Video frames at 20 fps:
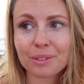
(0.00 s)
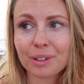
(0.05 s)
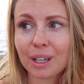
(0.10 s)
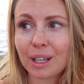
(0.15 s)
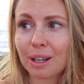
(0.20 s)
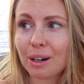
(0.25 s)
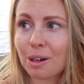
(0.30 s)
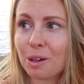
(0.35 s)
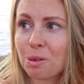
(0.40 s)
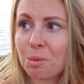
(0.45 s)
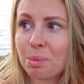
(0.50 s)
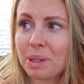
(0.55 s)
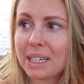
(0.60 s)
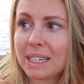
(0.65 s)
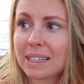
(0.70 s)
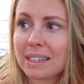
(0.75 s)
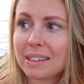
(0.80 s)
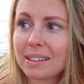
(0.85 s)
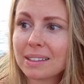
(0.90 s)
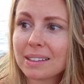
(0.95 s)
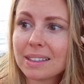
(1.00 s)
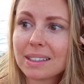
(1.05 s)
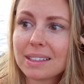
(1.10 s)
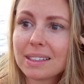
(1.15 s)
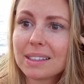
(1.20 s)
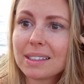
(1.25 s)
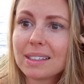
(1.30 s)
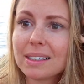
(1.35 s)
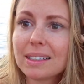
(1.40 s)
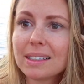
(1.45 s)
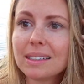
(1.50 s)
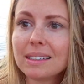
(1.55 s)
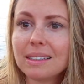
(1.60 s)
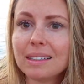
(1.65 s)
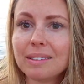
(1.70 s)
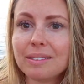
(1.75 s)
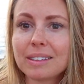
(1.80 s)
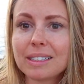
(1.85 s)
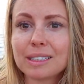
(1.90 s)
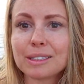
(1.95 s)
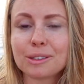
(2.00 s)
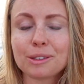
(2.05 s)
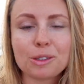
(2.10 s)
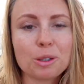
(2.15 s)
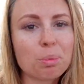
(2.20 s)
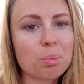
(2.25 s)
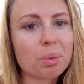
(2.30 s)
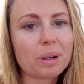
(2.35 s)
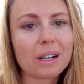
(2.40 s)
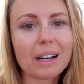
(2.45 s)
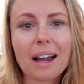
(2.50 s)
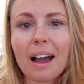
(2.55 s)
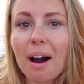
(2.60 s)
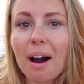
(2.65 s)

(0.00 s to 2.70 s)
you know, being living this super